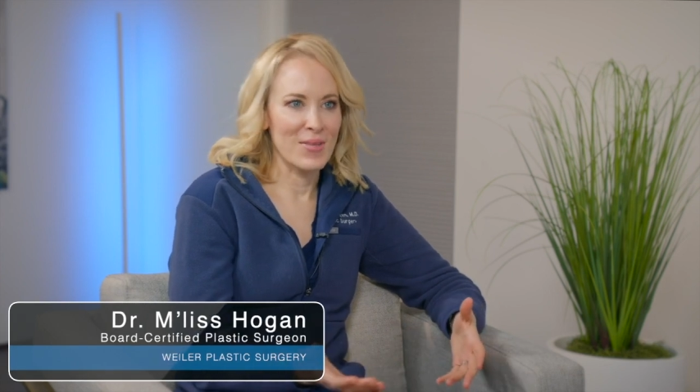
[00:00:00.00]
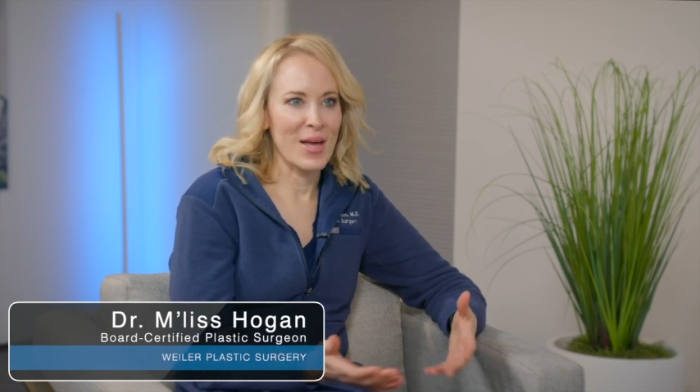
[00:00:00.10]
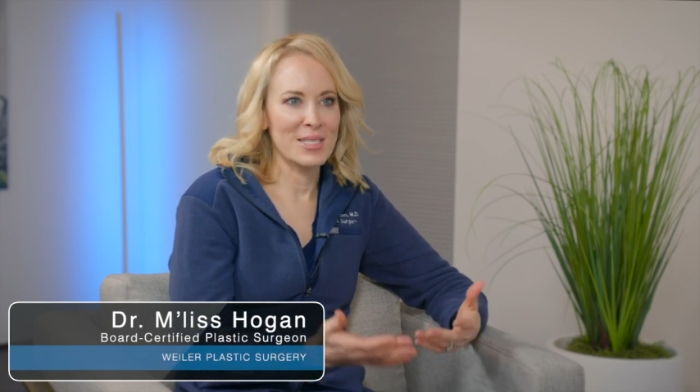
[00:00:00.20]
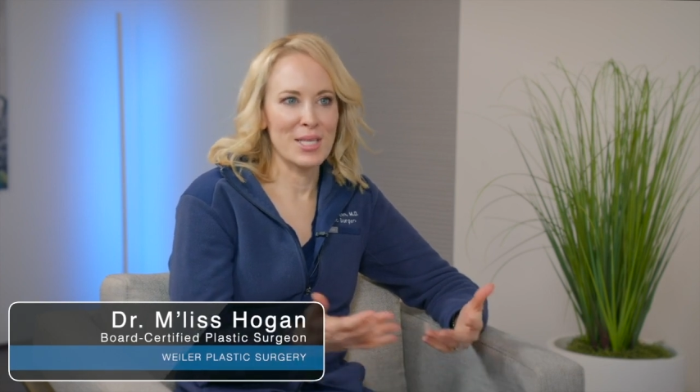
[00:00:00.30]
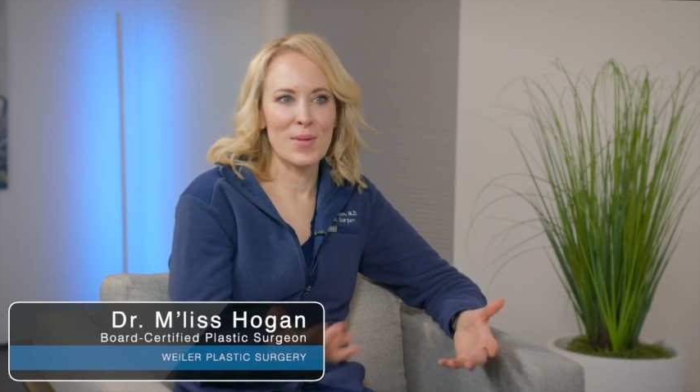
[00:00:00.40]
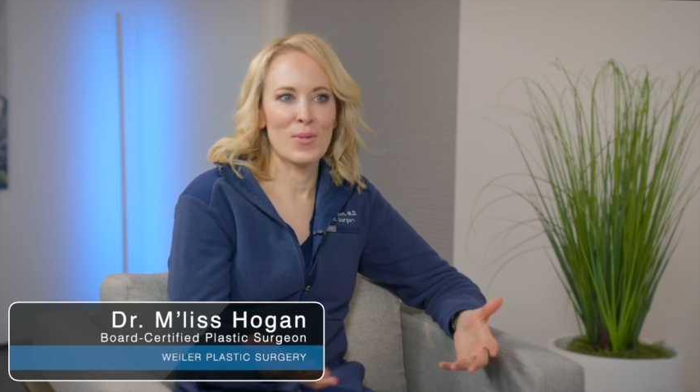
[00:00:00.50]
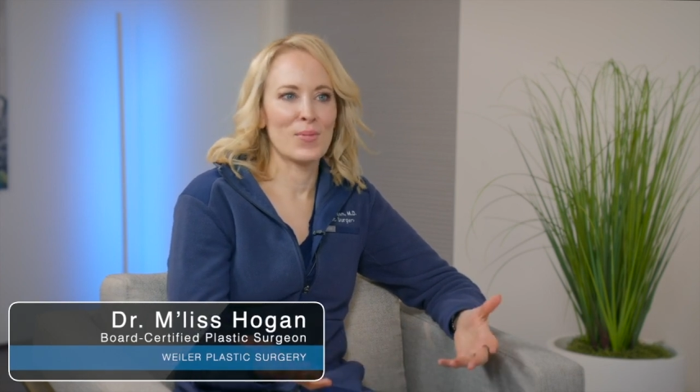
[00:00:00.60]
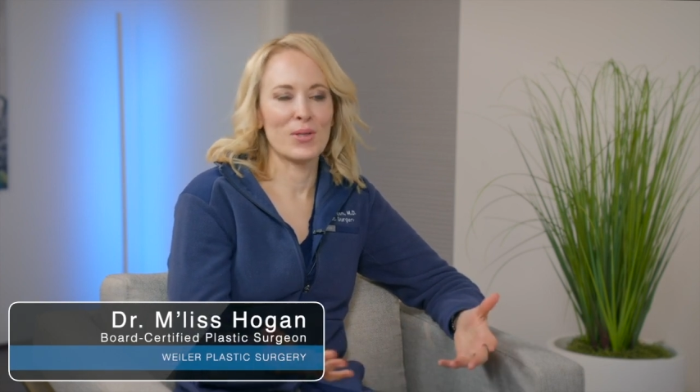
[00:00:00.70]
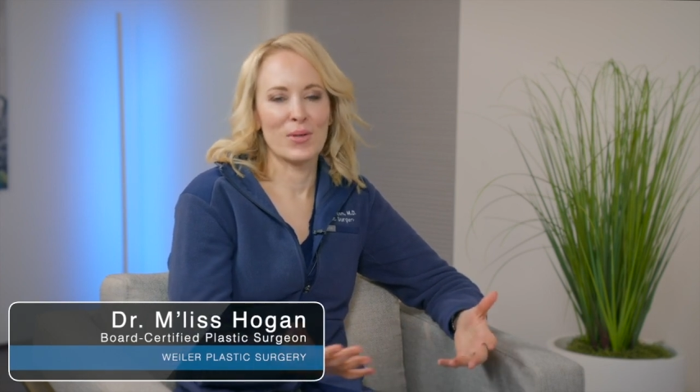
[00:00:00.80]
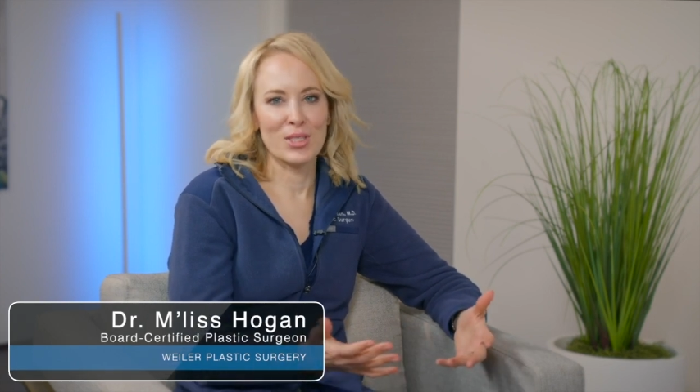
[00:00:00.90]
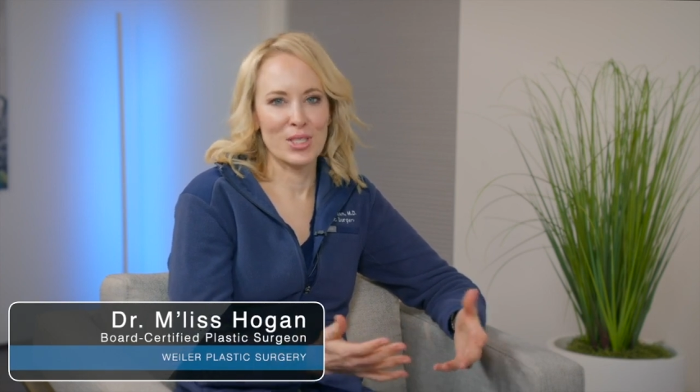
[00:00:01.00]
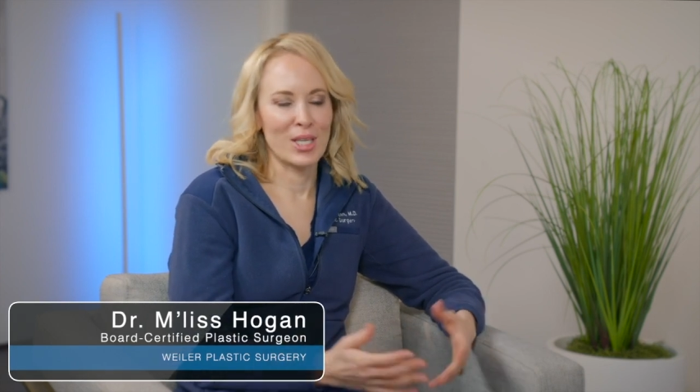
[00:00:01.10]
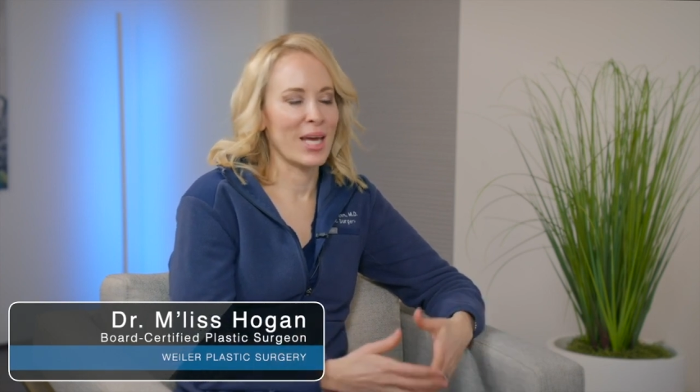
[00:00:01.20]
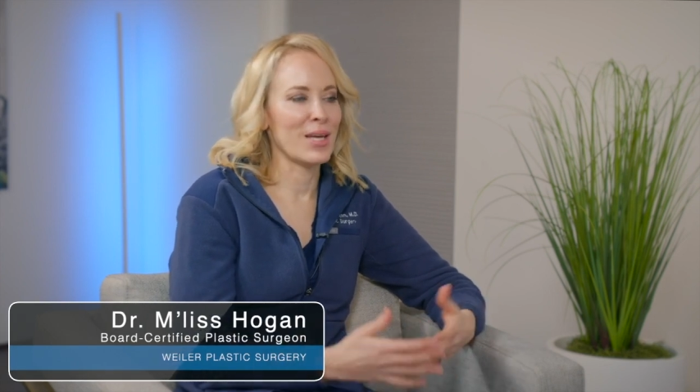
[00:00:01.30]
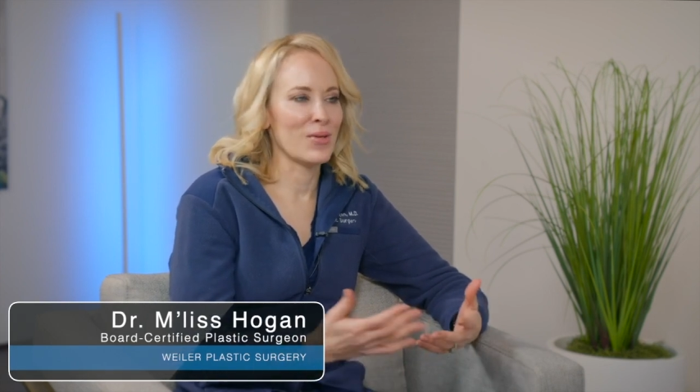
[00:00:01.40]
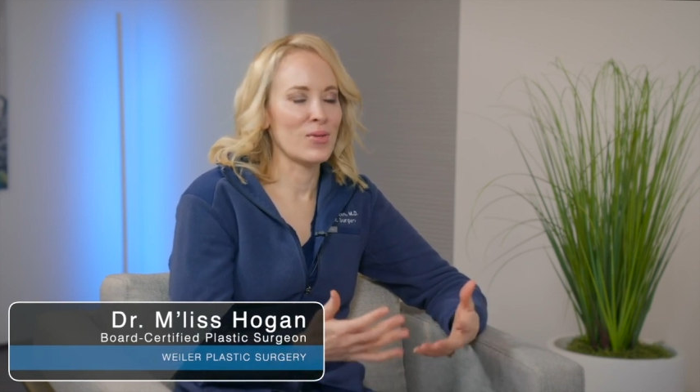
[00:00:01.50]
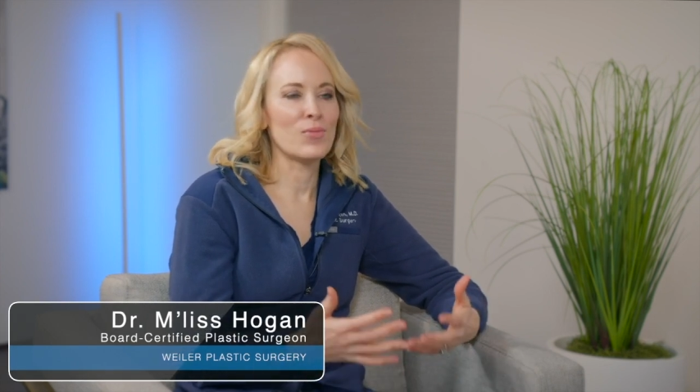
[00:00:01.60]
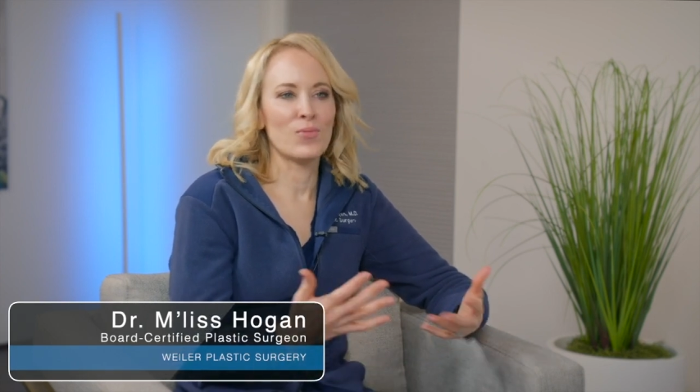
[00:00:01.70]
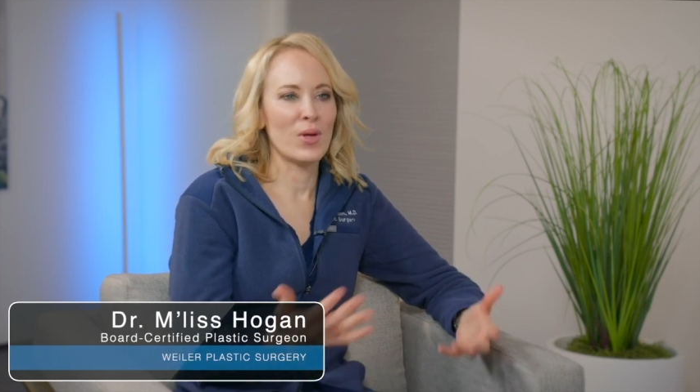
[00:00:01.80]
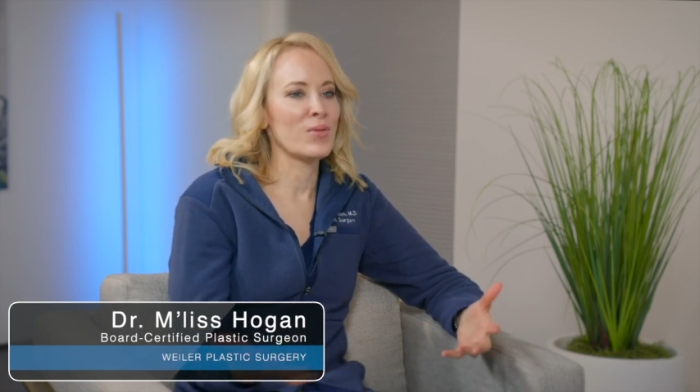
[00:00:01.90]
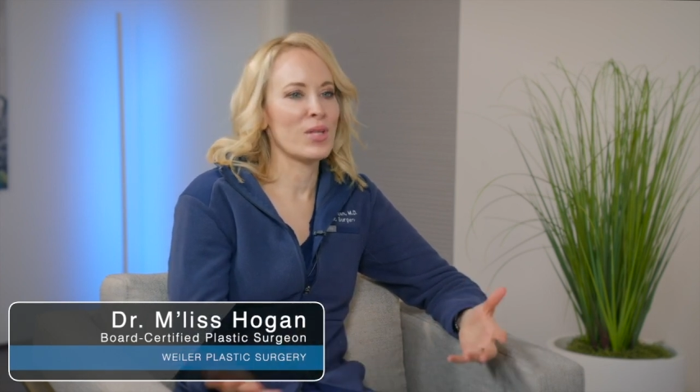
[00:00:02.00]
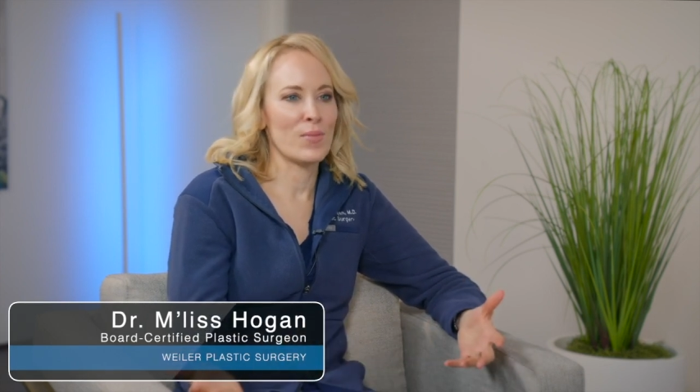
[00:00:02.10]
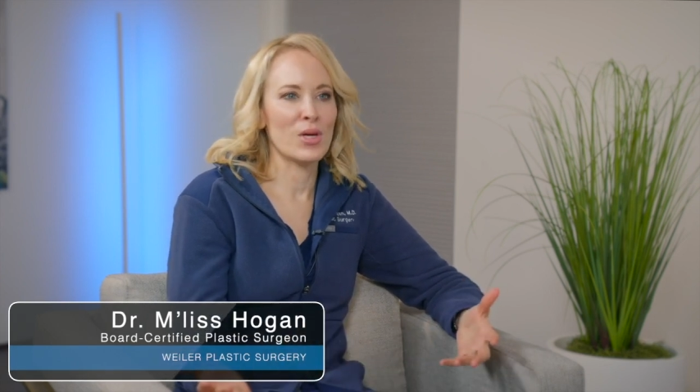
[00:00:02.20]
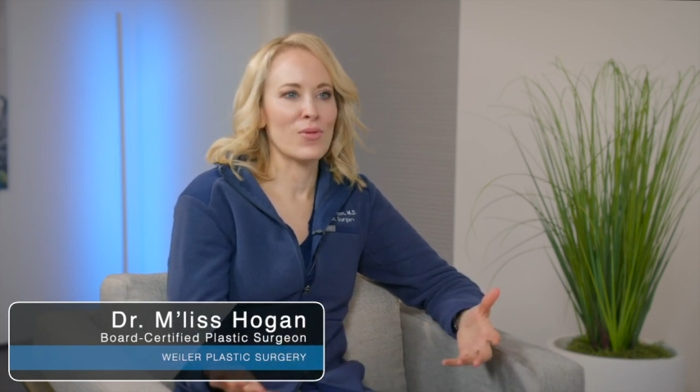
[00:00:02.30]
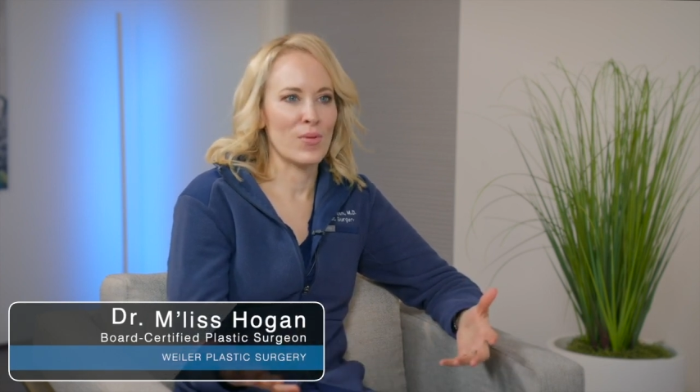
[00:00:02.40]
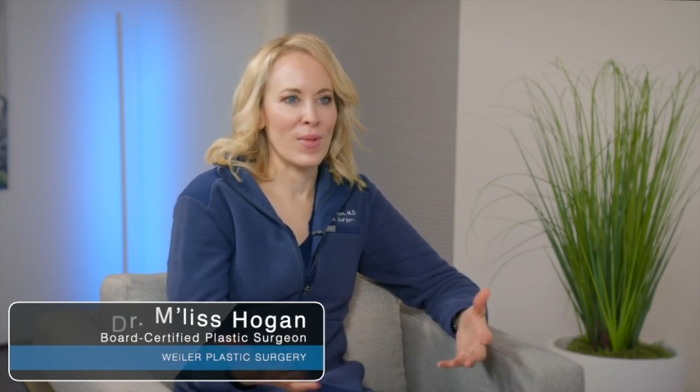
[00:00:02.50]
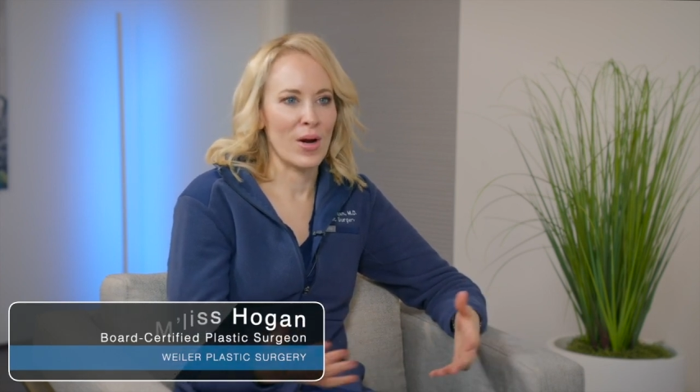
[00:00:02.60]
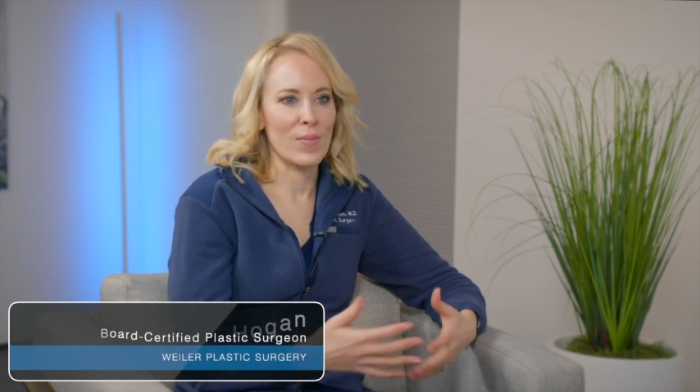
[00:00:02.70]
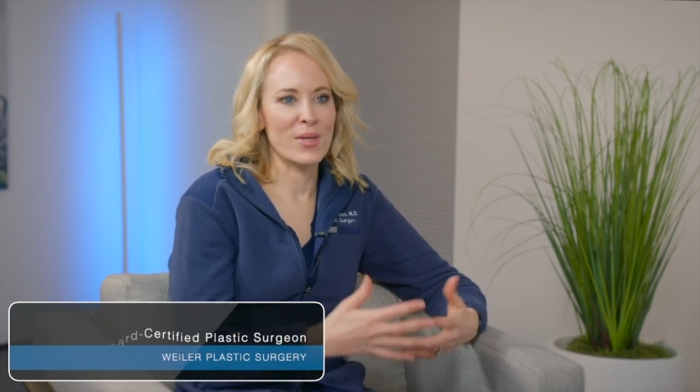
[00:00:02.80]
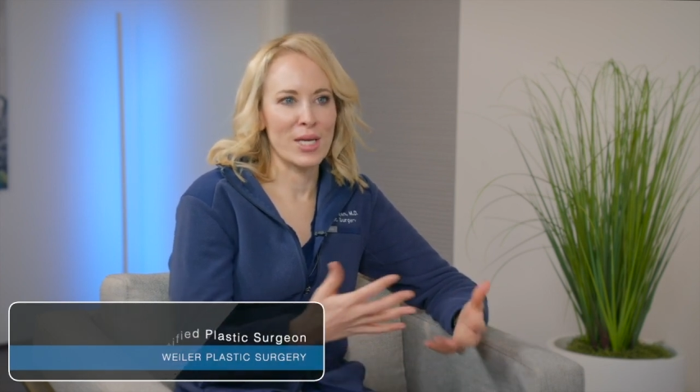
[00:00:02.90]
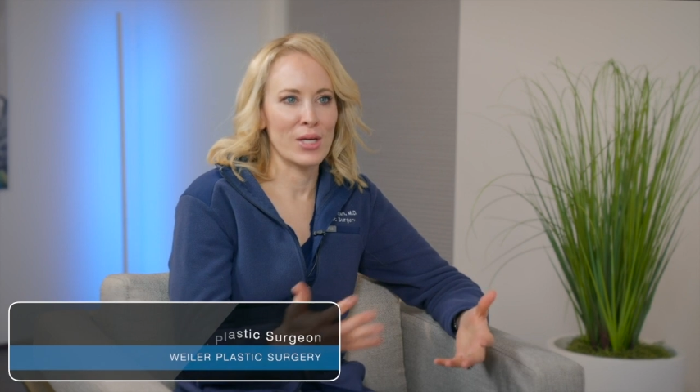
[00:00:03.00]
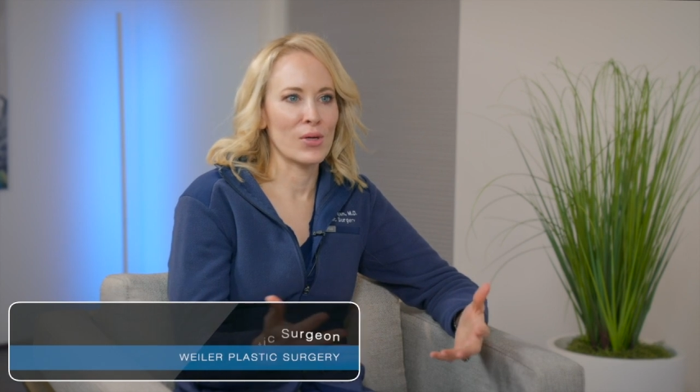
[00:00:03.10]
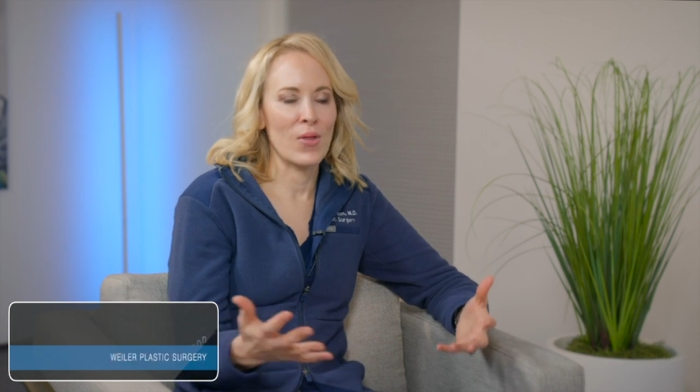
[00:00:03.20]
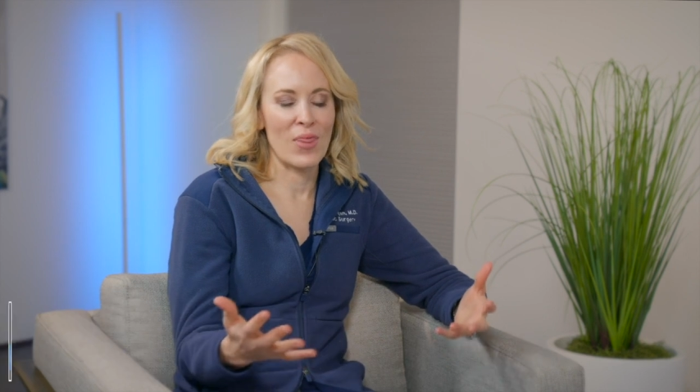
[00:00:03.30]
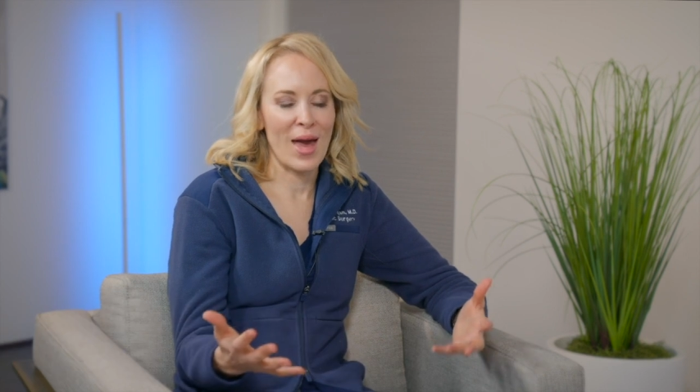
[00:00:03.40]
That's the number one question. And then we go from there and we tailor